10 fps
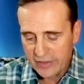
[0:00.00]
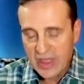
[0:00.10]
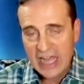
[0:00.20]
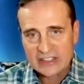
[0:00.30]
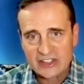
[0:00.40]

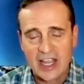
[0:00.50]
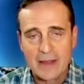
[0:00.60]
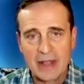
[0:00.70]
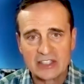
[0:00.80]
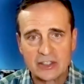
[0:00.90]
that
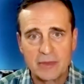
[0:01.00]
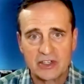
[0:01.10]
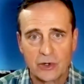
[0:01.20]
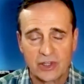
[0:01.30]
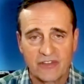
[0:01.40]
same estimate
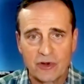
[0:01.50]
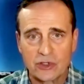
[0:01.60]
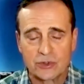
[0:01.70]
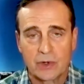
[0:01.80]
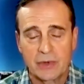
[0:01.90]
during the
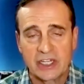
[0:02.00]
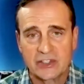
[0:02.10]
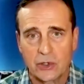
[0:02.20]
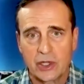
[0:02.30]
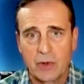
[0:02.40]
first 3 weeks
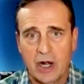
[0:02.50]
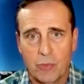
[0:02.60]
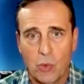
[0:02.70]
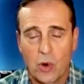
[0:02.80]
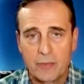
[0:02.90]
only went up
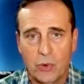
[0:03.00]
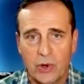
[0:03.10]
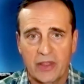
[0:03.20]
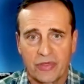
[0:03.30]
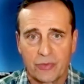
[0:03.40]

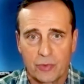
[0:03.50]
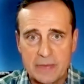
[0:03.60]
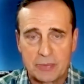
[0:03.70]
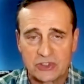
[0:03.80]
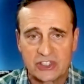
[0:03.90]

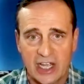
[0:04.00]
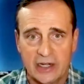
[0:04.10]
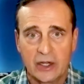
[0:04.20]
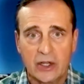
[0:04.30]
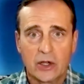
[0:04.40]

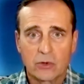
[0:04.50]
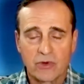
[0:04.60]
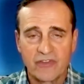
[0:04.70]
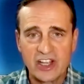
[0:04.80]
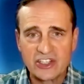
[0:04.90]
1.3%.
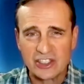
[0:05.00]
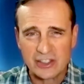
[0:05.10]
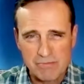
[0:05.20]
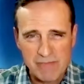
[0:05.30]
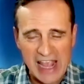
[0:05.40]
Revisions
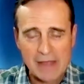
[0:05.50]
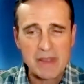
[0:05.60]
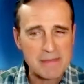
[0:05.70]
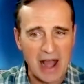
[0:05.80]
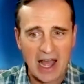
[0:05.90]
may be
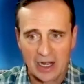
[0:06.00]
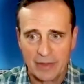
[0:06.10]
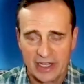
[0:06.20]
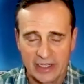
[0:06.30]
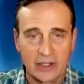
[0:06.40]

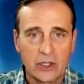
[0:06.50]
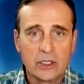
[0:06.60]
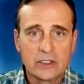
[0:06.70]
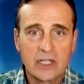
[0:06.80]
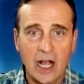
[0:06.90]
bottoming.
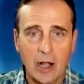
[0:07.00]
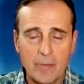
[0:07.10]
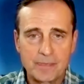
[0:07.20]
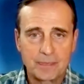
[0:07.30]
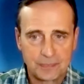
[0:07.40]
The